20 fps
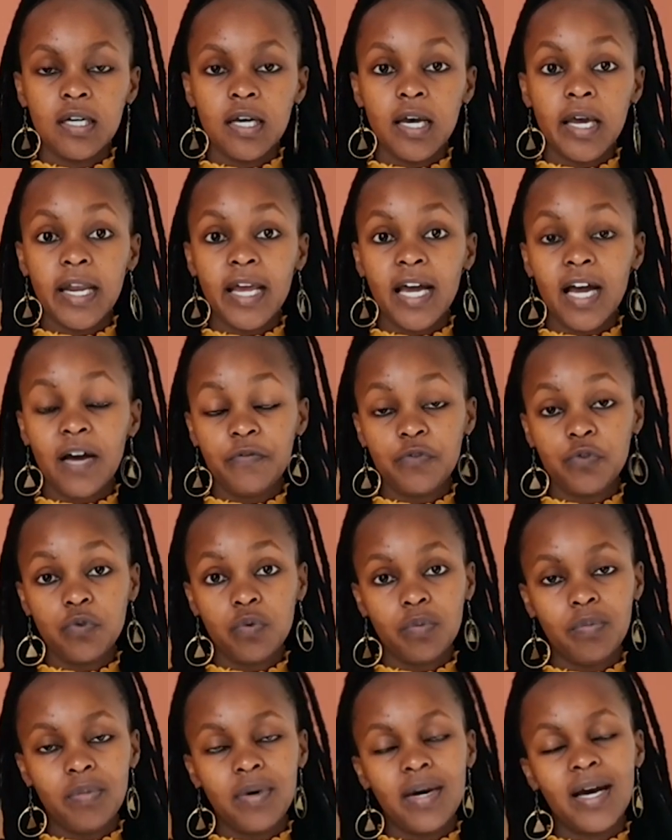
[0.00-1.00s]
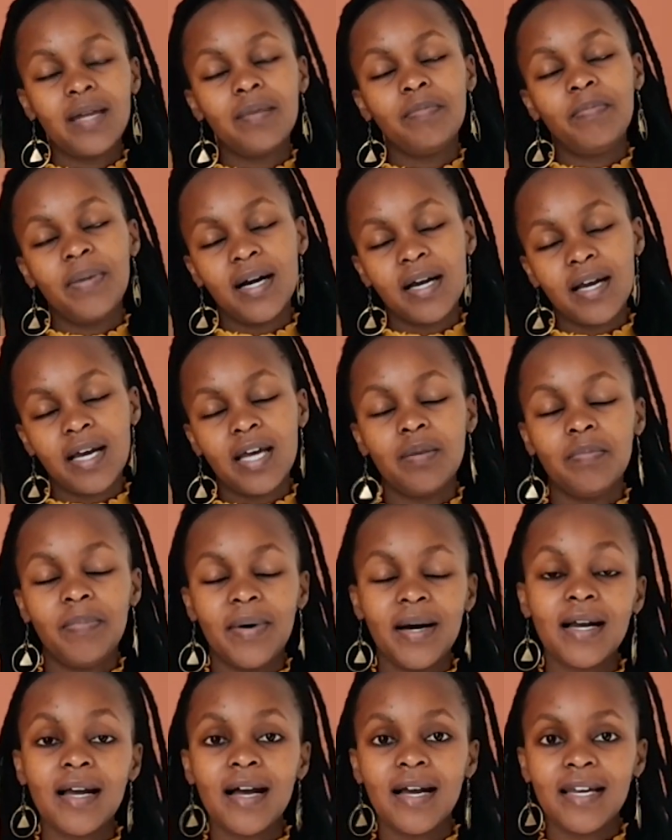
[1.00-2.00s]
and I have to unpack
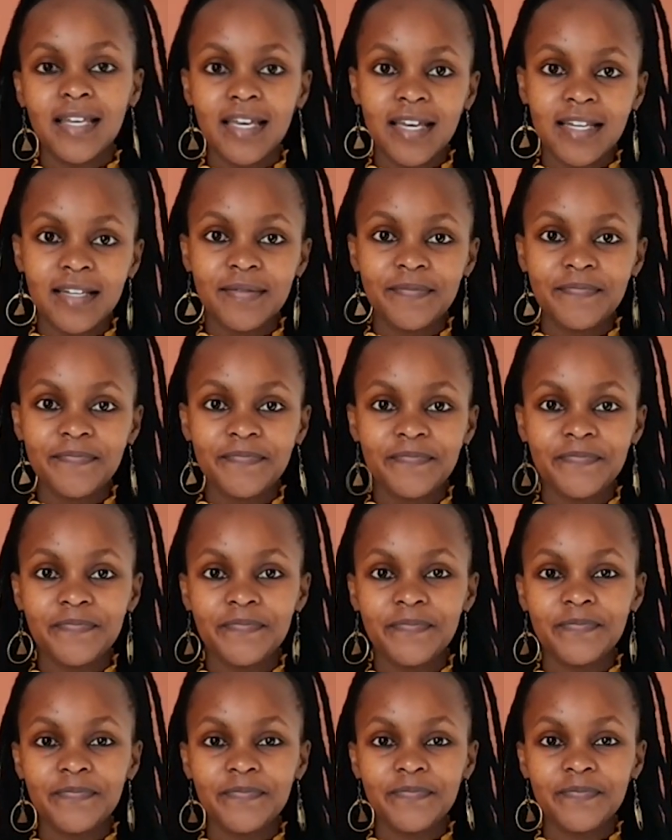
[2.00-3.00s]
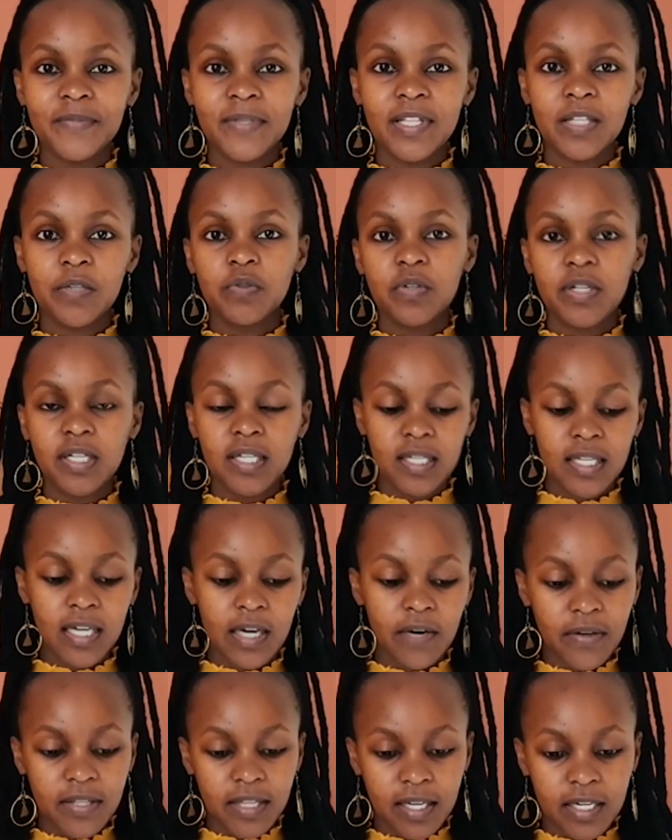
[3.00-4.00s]
again. The suitcases are
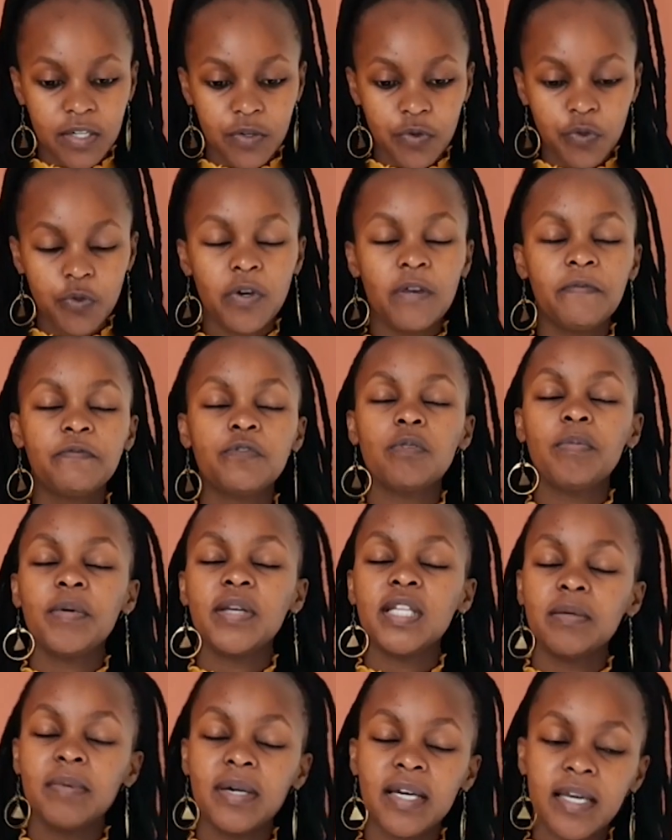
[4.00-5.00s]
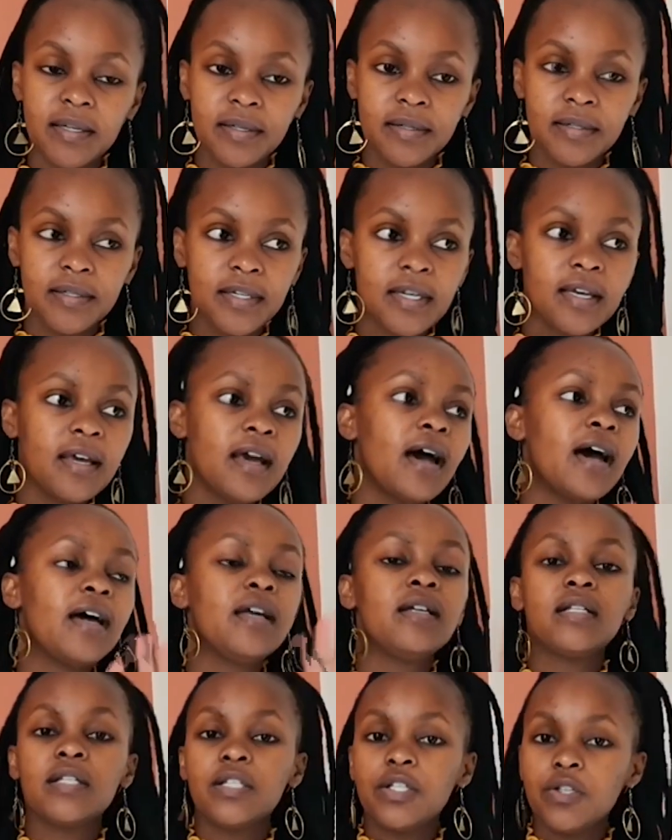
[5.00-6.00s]
now 32, so I have to open them again
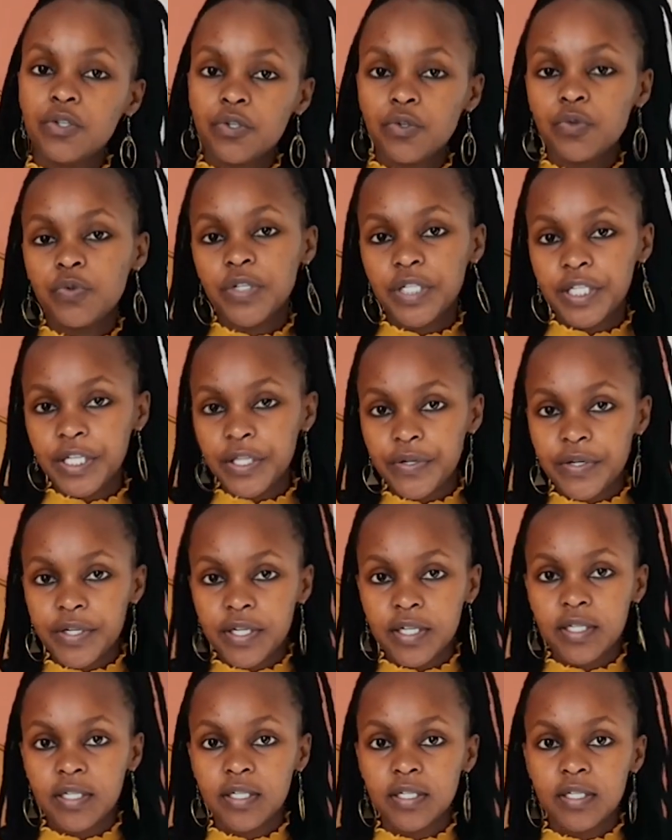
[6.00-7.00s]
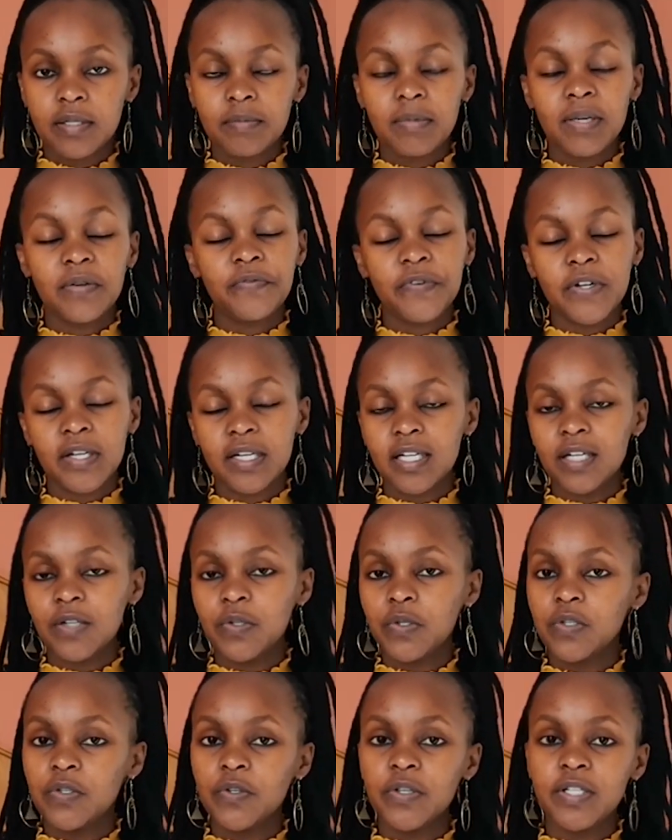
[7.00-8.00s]
and reduce to 23. My friend, it
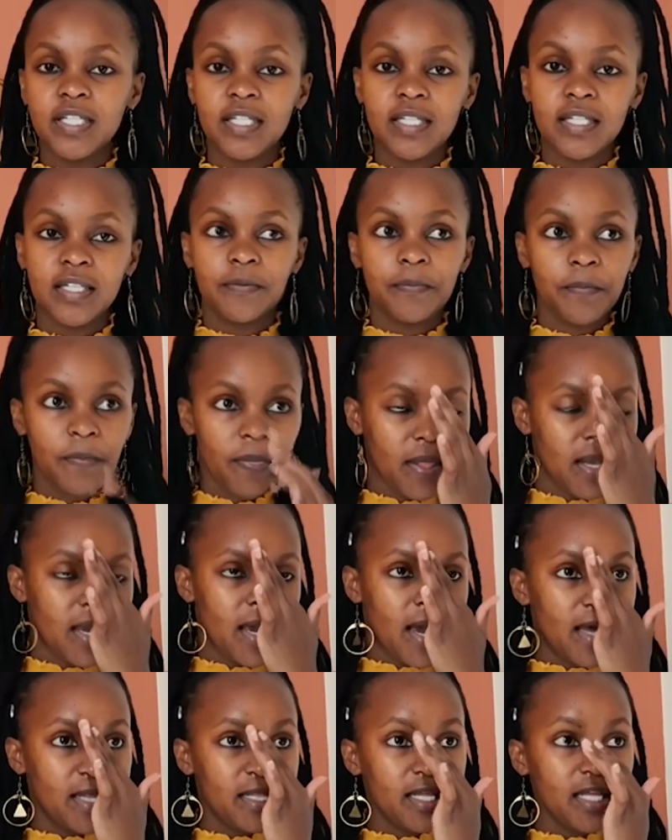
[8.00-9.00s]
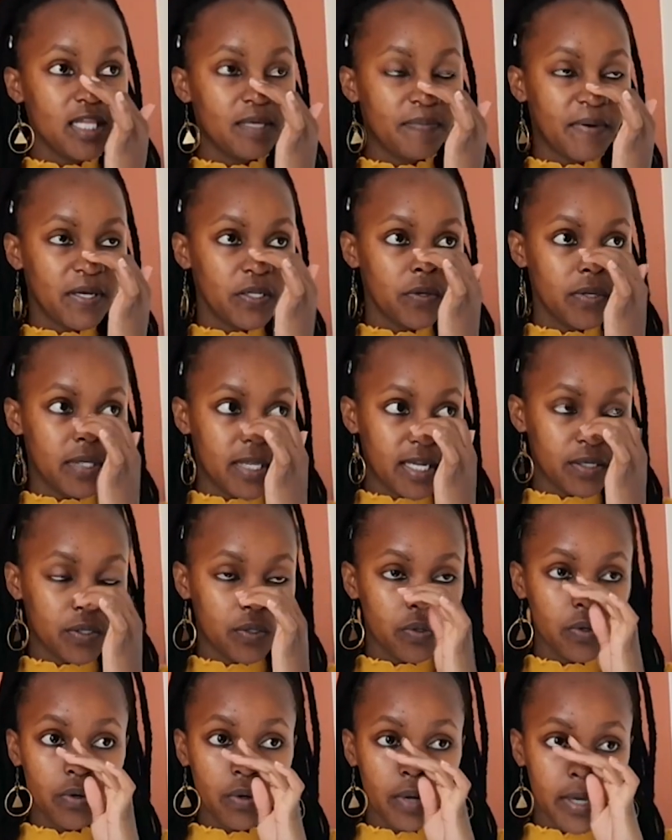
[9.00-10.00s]
was not easy. And then the person was like,
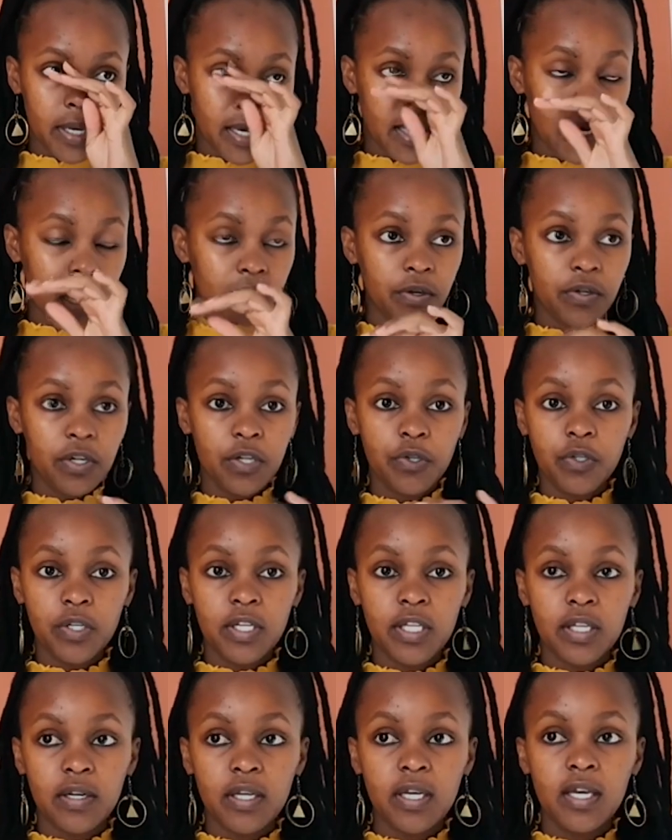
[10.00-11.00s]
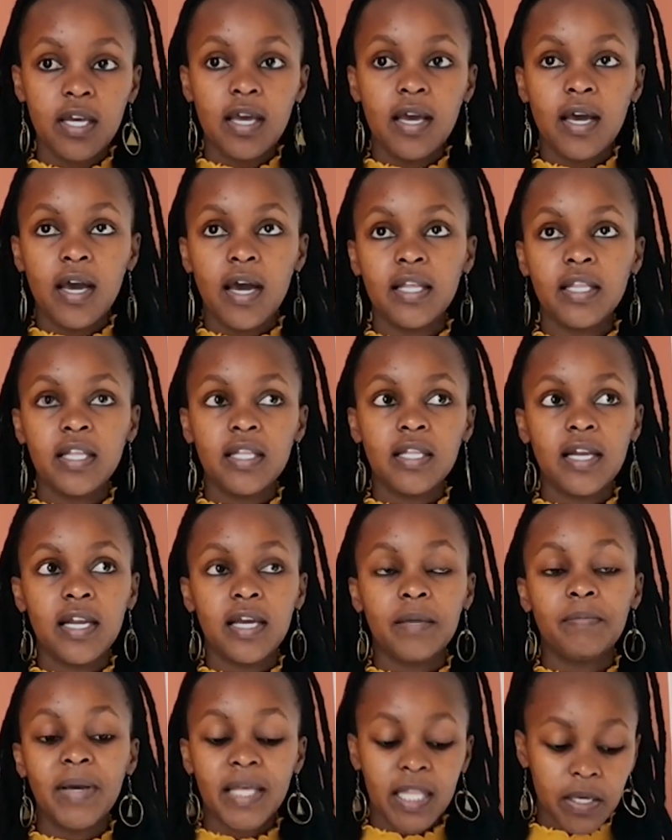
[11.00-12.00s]
so yeah, you need 23. And then they're
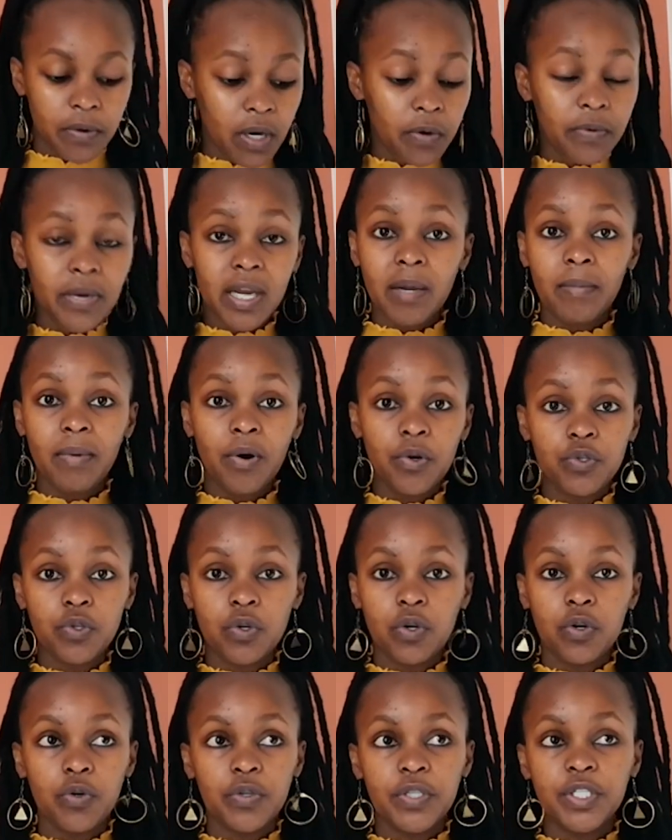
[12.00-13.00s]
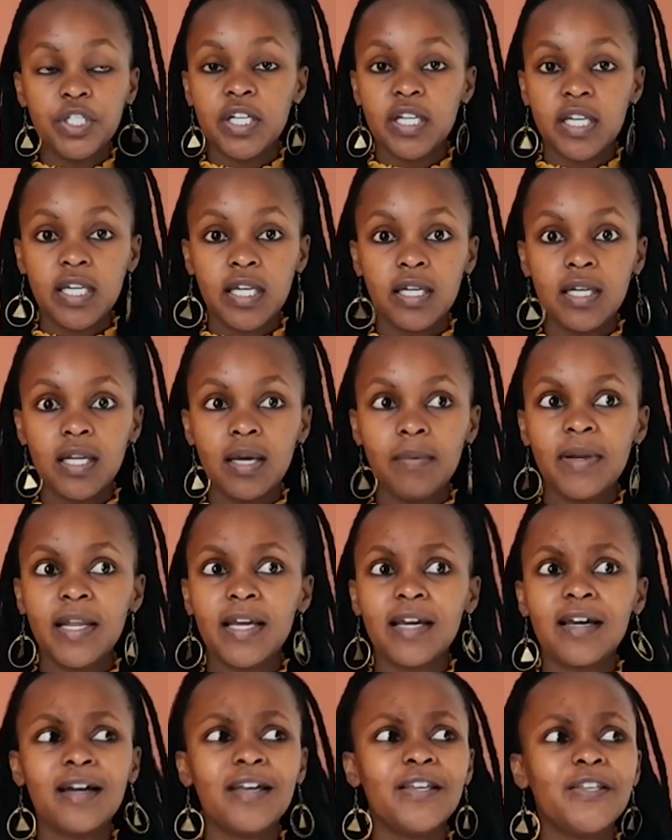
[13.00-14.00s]
like, by the way, we are about to close check-in. I'm
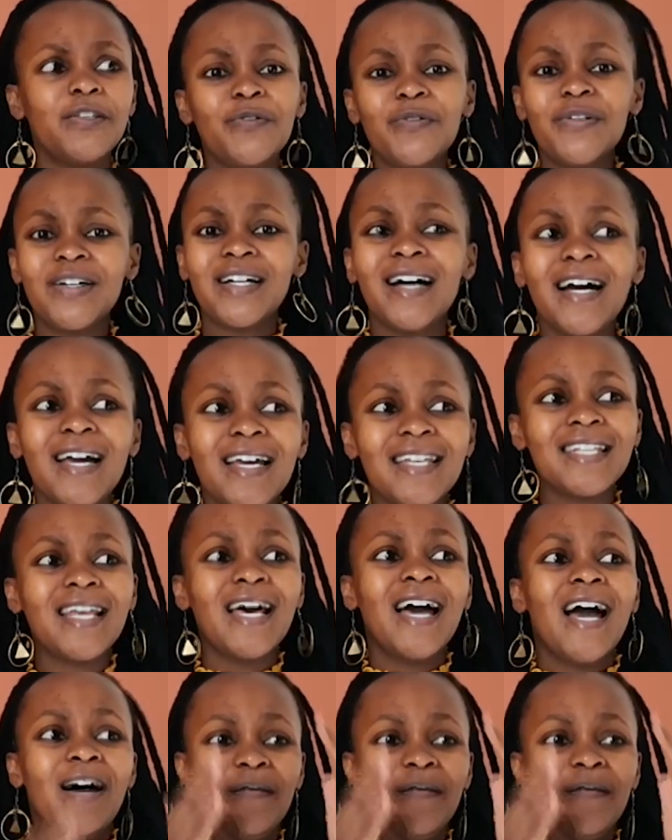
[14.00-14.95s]
like, you guys, I